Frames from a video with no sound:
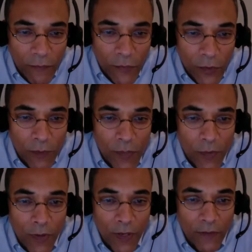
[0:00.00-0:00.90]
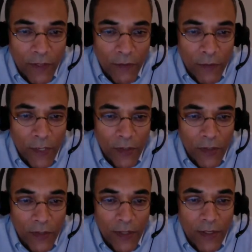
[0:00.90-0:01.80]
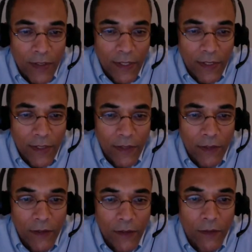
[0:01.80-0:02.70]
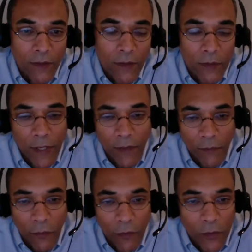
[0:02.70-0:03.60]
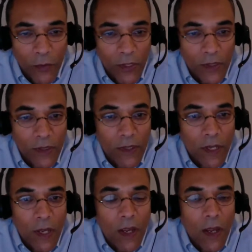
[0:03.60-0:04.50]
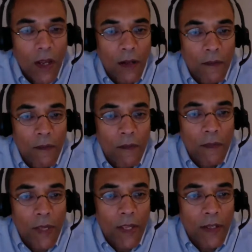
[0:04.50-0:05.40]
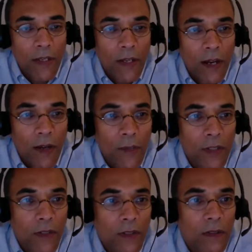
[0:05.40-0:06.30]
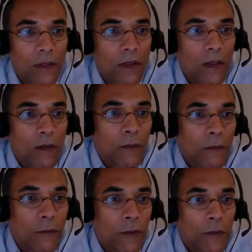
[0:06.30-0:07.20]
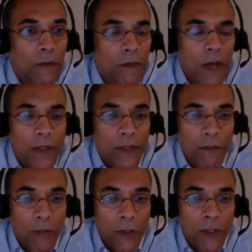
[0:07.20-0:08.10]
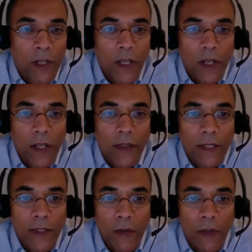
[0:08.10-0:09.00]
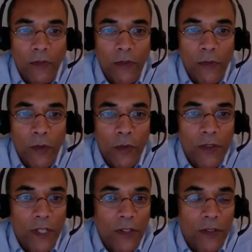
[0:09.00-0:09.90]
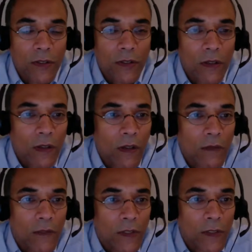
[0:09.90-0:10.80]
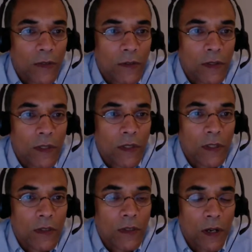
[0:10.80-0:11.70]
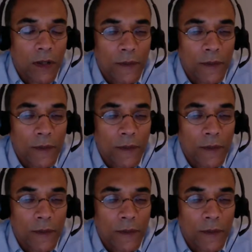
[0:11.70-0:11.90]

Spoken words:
sure people have the information they need to make informed choices. Any comment from, I think, Bernd? I think that was from your section of this the talk.